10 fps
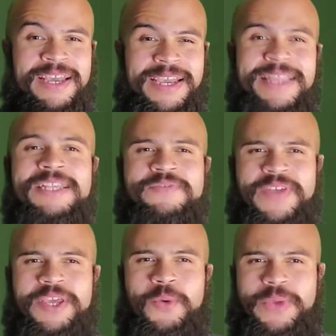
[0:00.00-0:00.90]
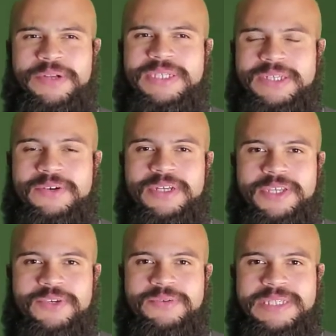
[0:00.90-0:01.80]
In this video, we are still going
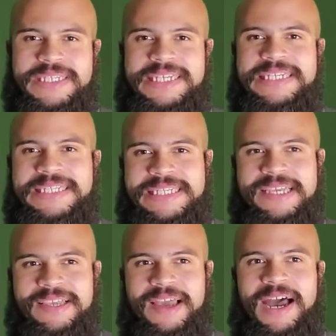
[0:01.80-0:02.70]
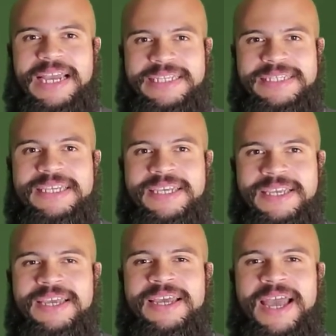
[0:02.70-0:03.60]
to use
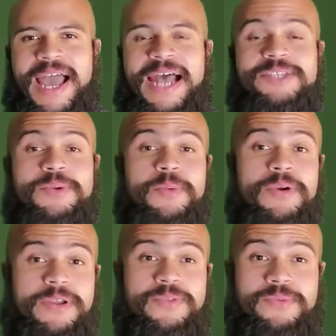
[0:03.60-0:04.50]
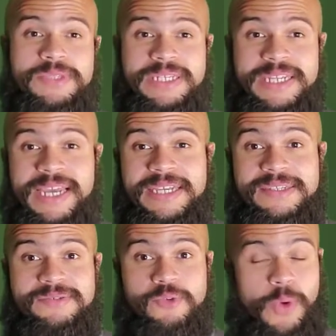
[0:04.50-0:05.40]
DCIC as we work through
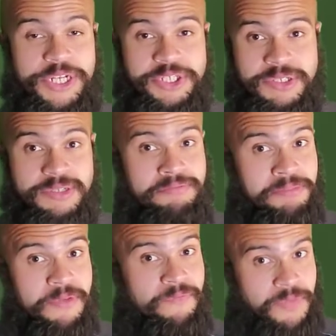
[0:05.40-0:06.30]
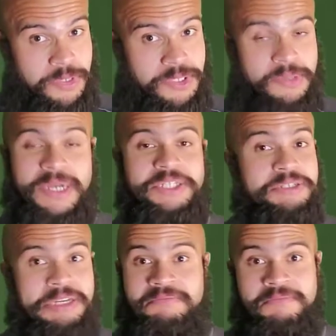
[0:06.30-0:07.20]
today's question, the first
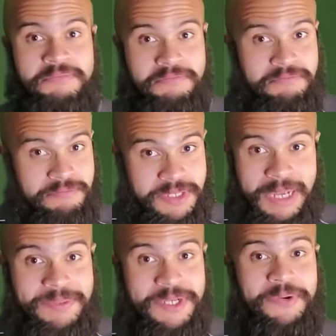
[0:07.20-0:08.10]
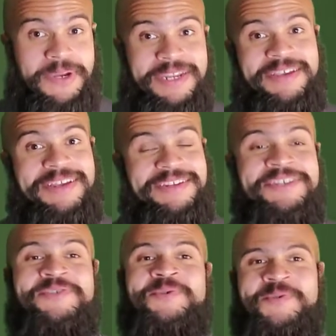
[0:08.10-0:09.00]
question, and subsequent and
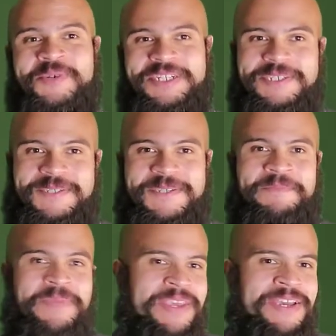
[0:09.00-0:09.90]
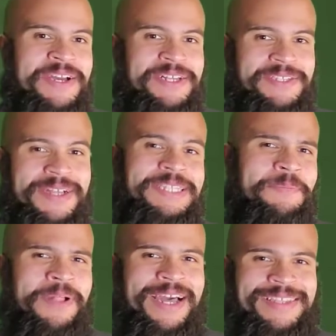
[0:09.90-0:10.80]
additional questions. So let's
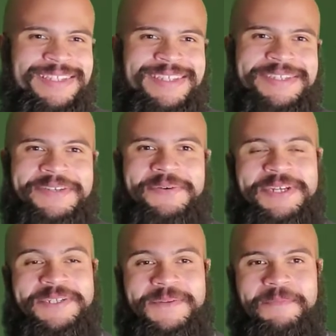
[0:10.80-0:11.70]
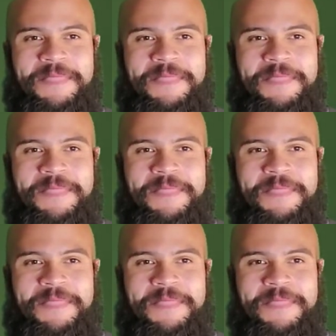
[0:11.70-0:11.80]
apply this to this equation.